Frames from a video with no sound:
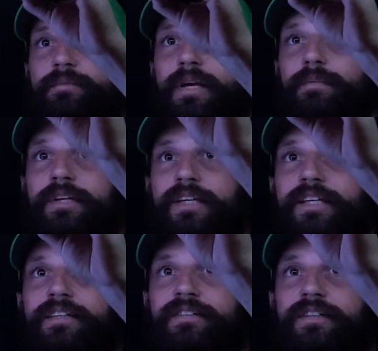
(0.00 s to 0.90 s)
may be
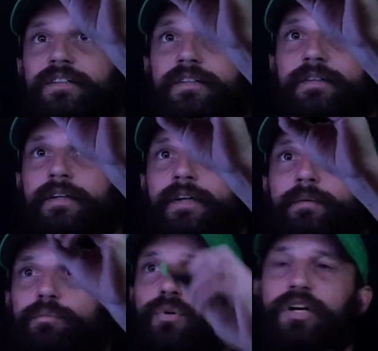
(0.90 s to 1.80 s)
easy to
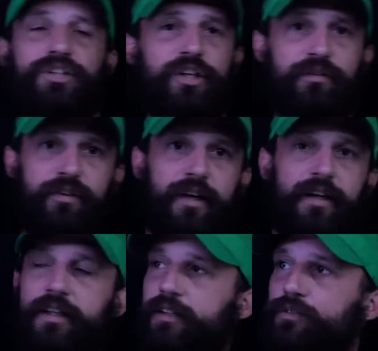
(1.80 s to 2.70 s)
brush off the
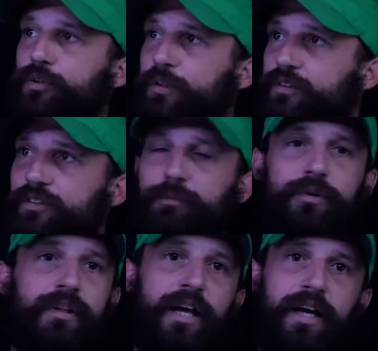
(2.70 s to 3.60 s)
idea of doing simple
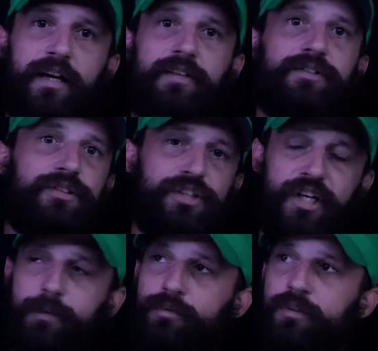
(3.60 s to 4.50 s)
lines and
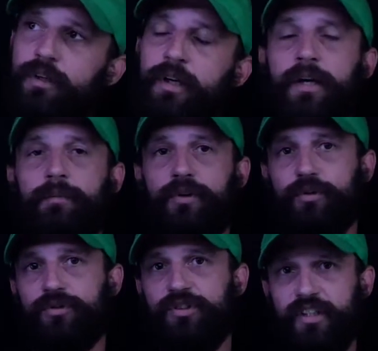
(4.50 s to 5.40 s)
shapes, but you'll
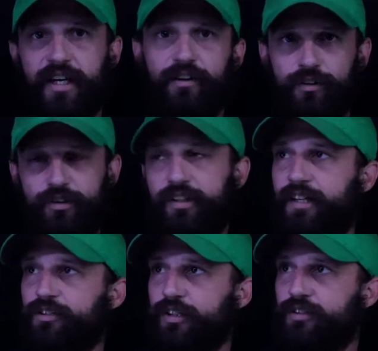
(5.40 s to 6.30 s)
see how that
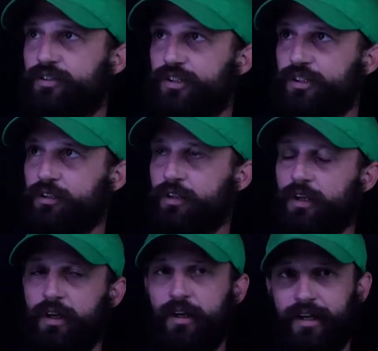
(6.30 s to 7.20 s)
transition
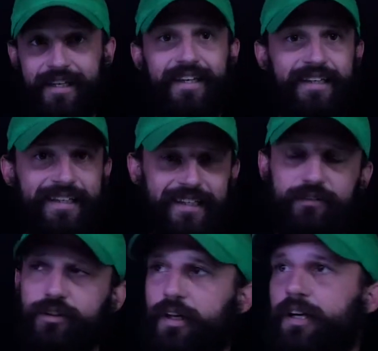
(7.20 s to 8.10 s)
again gives
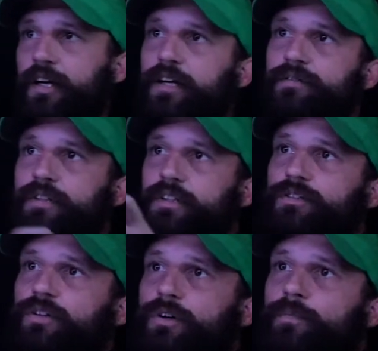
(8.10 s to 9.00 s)
you that confidence.
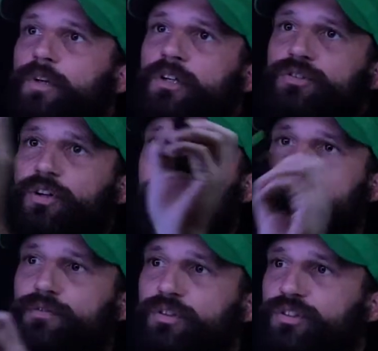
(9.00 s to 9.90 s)
So starting
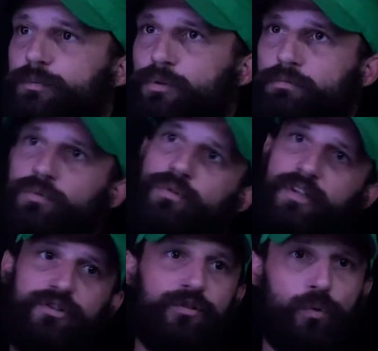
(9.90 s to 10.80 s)
off with simple, well,
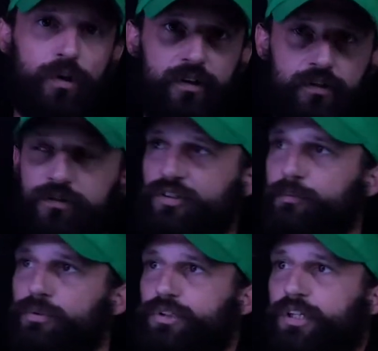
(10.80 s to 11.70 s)
there's one
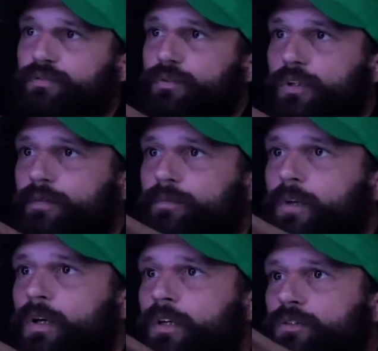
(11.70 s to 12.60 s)
simple shape for you.
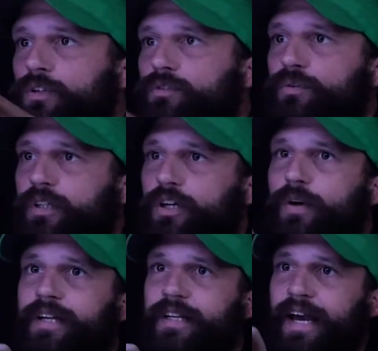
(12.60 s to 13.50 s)
So if we go
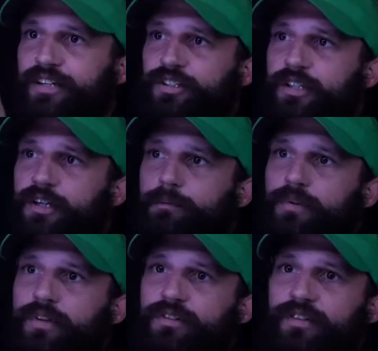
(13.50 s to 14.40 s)
ahead and actually number
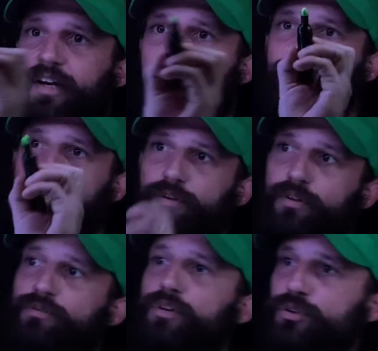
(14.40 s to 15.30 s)
this out, so the
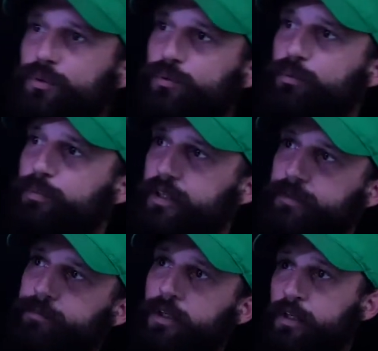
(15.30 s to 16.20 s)
first one would be
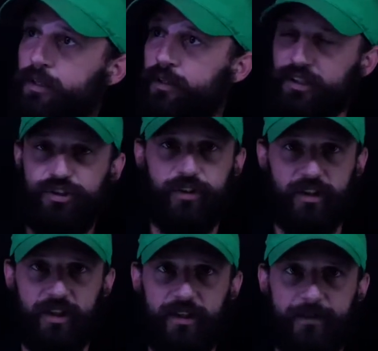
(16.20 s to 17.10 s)
a straight
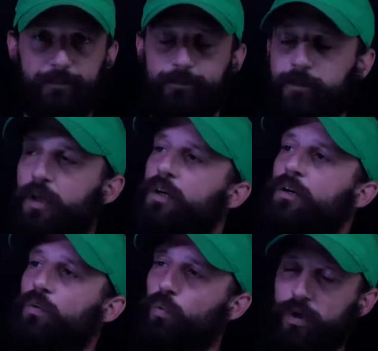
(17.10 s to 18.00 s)
line.
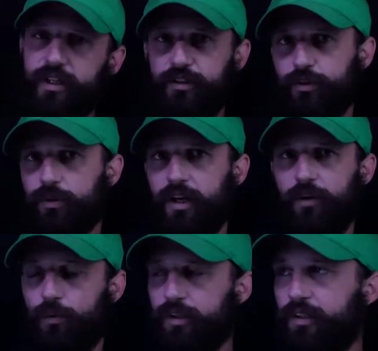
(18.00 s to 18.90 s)
We can do a lot
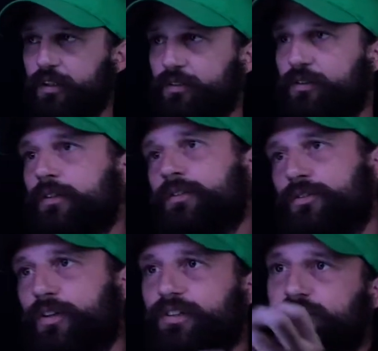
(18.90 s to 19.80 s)
with this. So
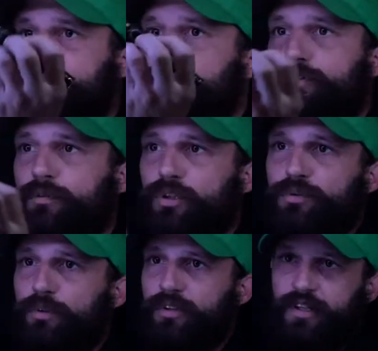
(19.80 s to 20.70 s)
this is good for
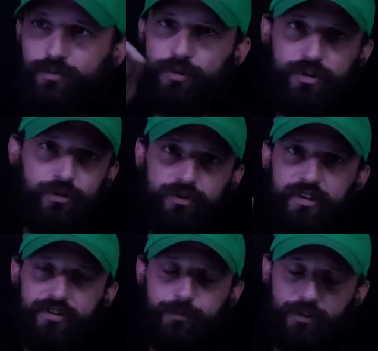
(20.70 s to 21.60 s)
multiple things. We'll use this
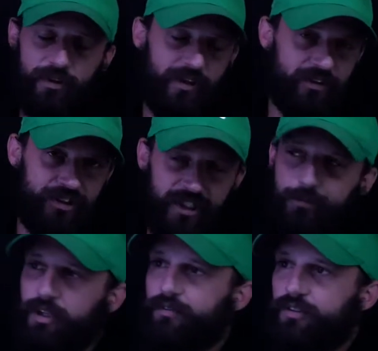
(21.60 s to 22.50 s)
to build other shapes,
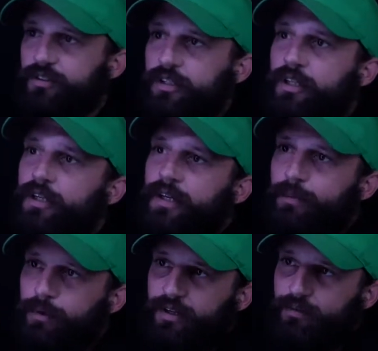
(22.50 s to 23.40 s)
obviously,
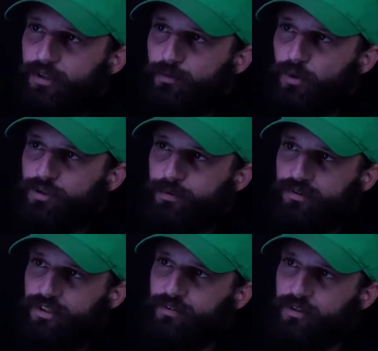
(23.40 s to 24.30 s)
but more
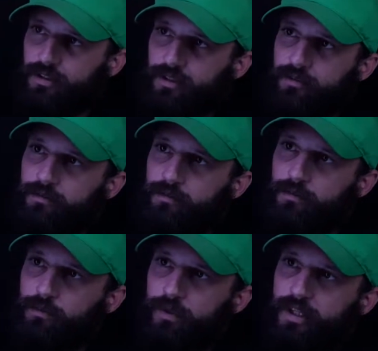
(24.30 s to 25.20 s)
specifically,
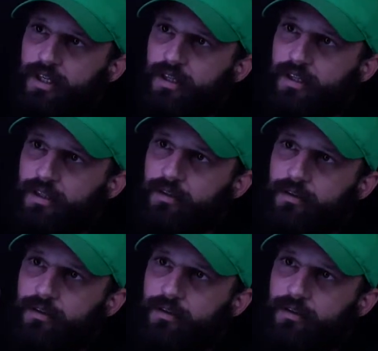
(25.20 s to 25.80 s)
we can